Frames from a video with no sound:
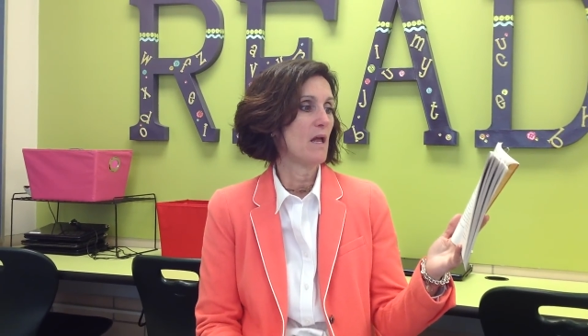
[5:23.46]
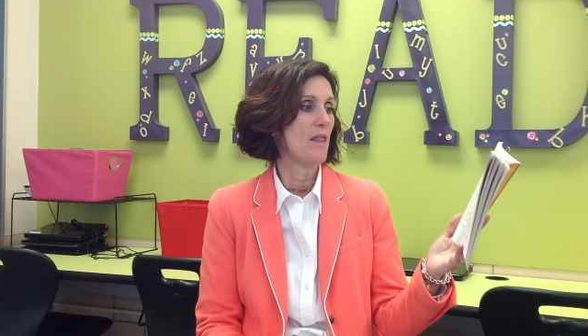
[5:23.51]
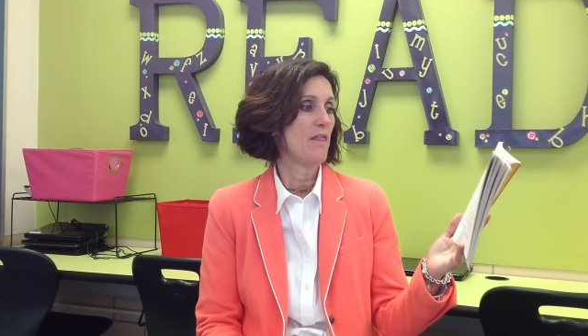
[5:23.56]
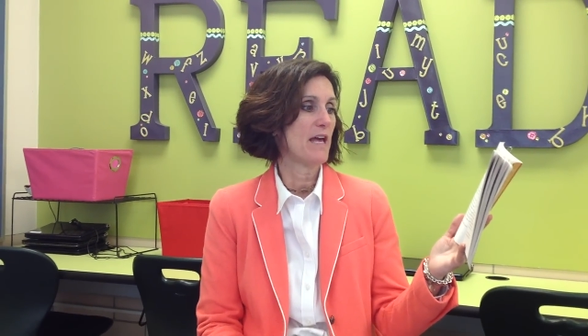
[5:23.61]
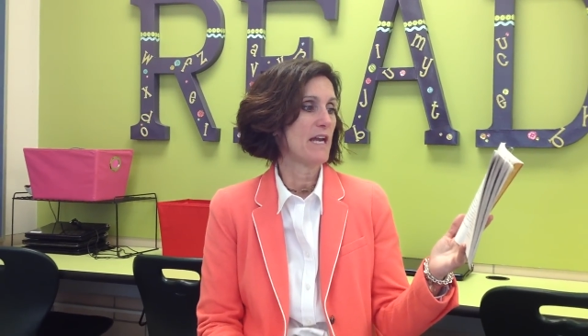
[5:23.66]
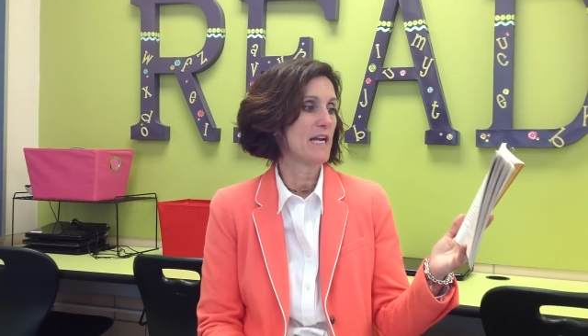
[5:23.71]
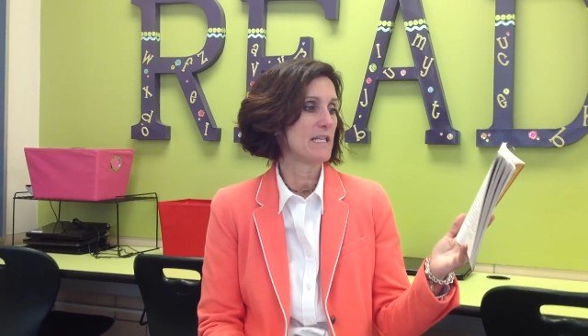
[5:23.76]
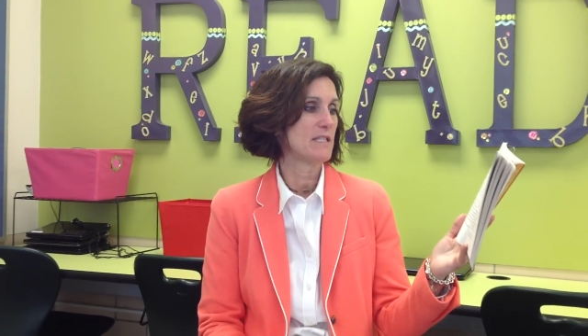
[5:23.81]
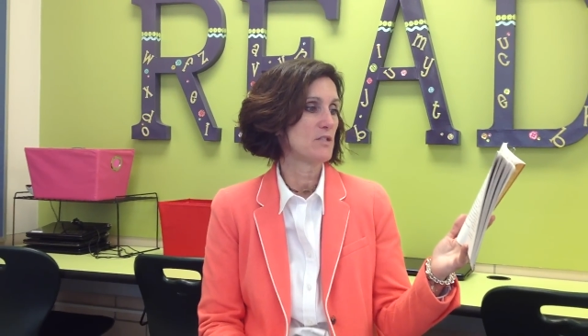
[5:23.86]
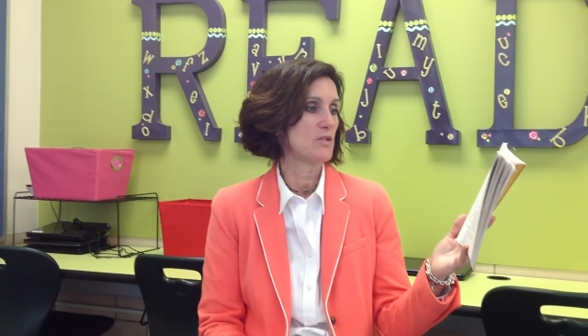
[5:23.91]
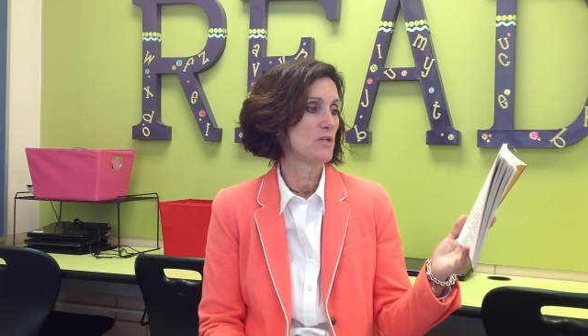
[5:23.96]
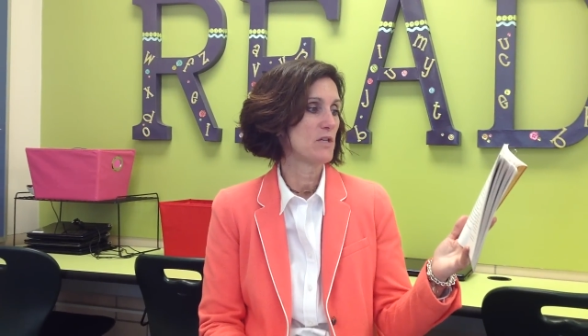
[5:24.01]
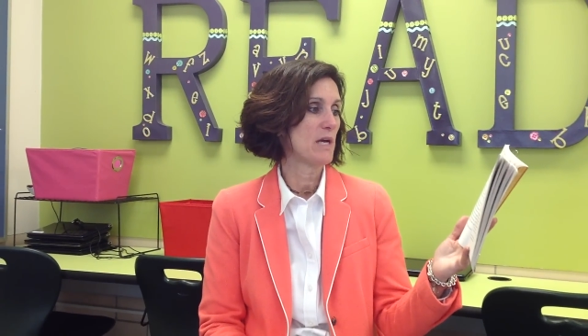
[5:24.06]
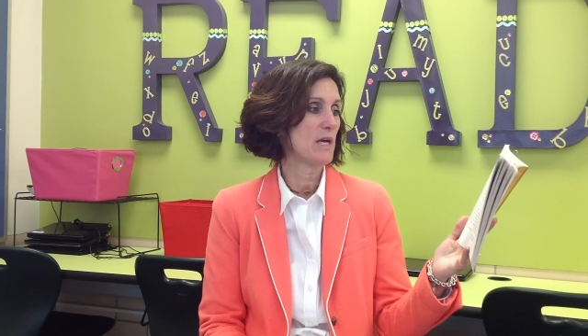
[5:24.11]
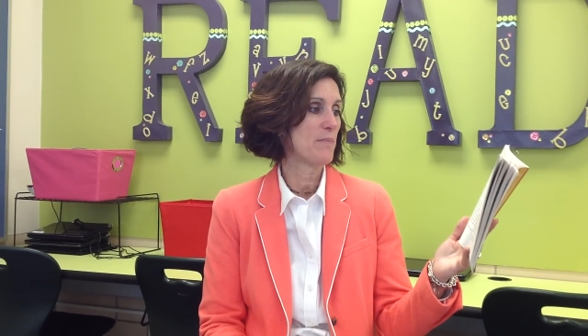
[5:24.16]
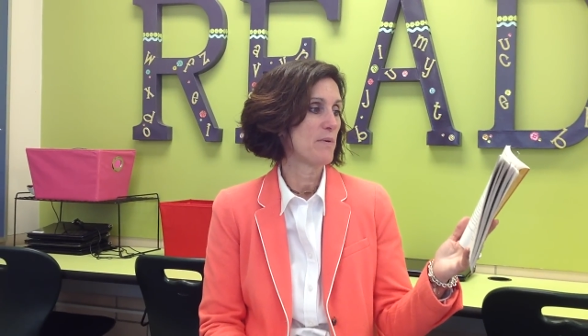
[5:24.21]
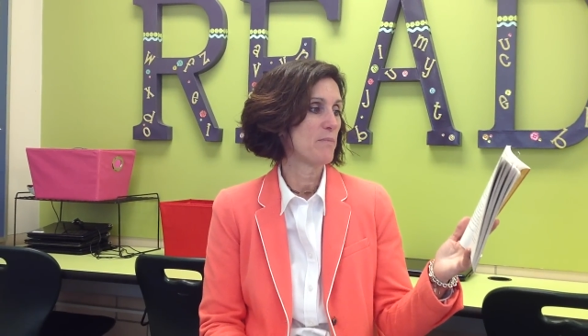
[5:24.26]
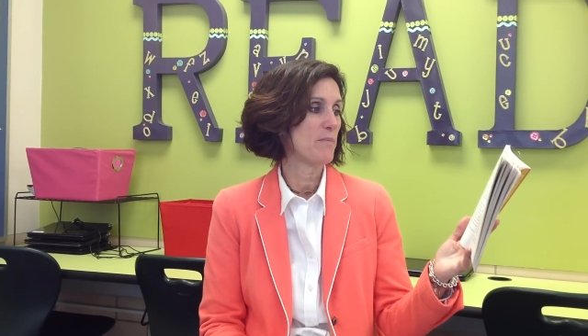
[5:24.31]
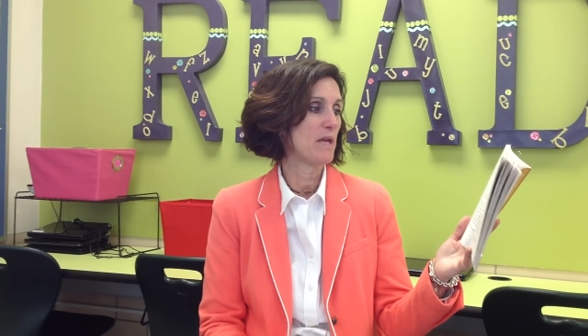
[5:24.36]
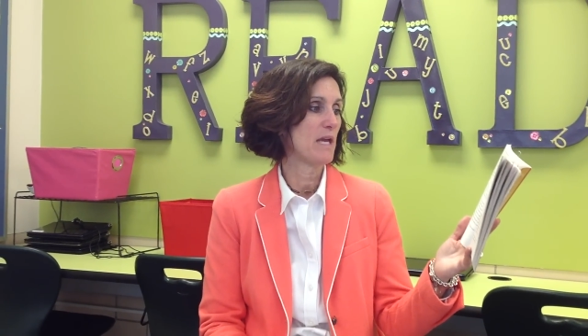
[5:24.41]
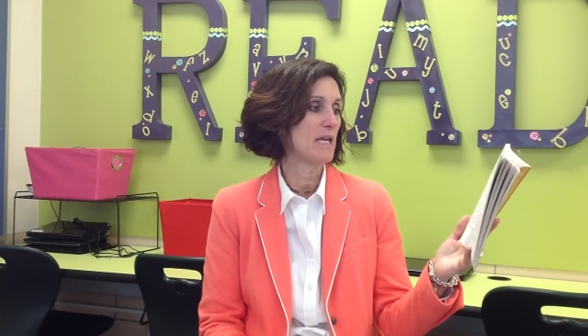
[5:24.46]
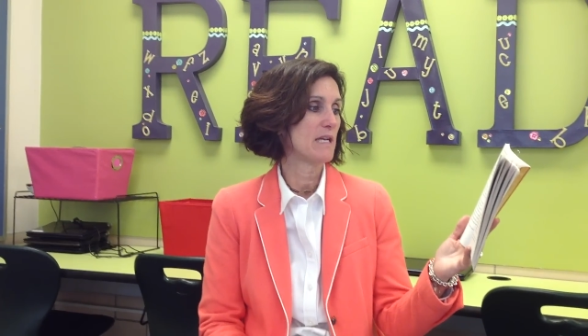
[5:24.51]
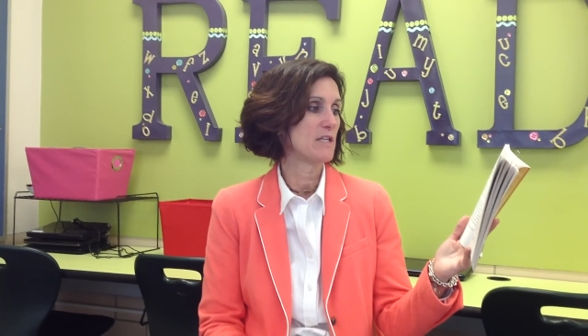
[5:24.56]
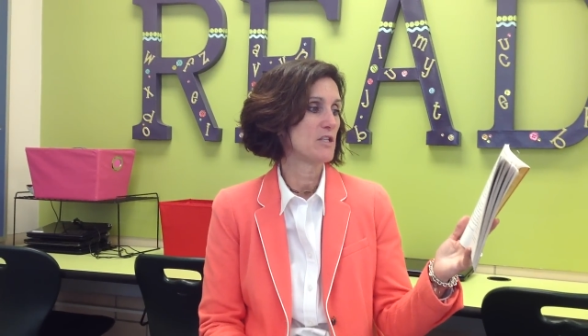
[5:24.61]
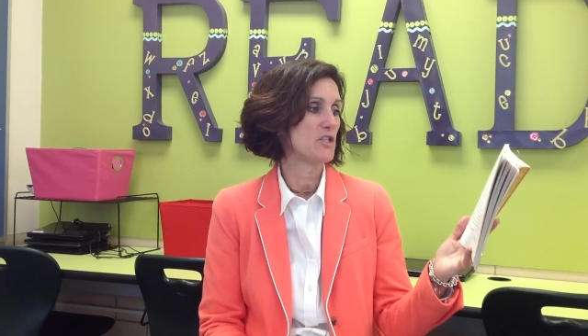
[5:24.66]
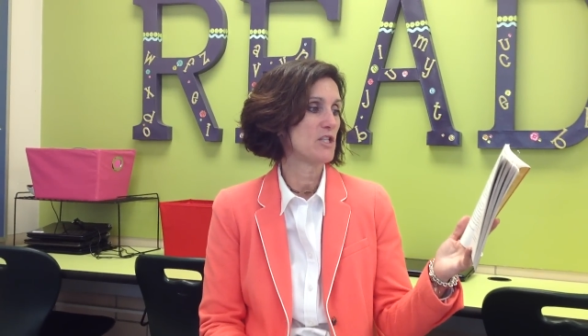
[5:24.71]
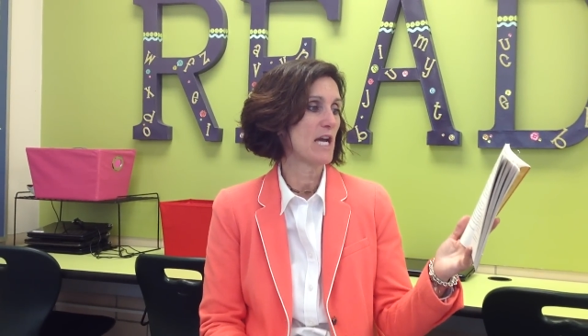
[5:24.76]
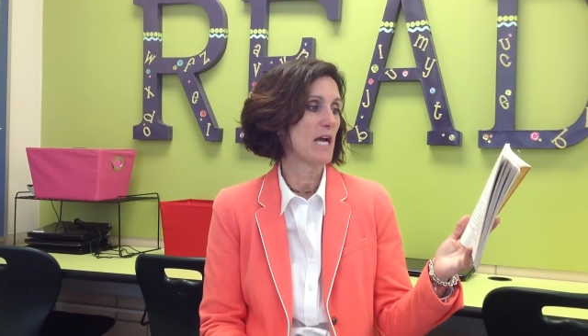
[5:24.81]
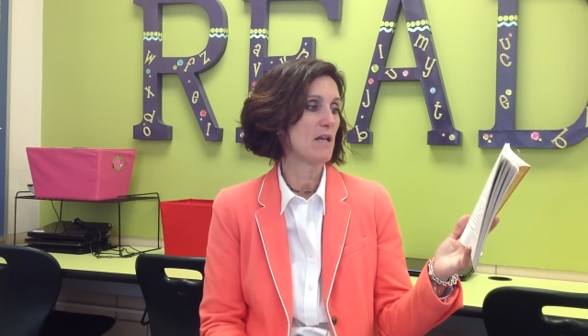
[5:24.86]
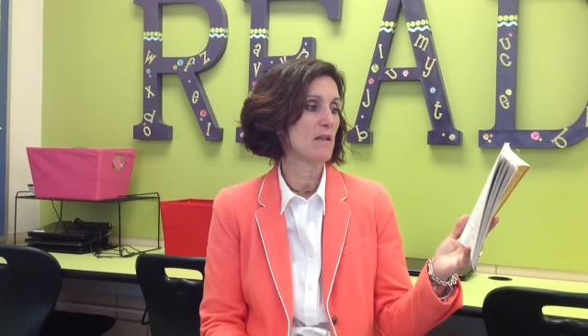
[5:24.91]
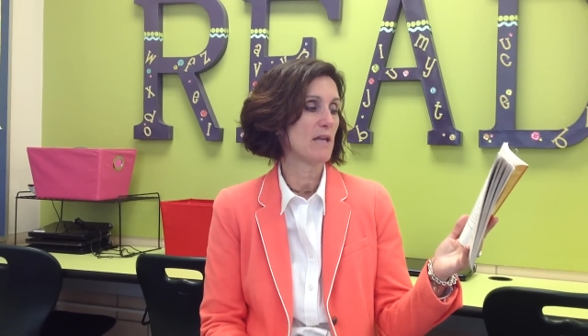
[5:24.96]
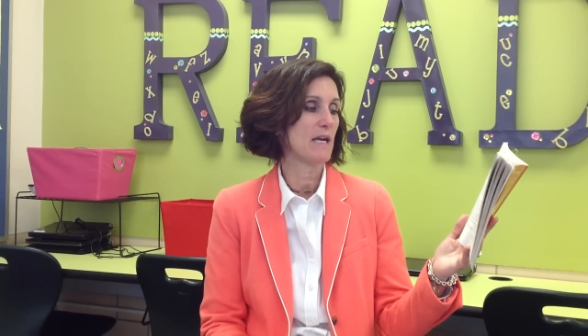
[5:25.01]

Then I stood up and began to shout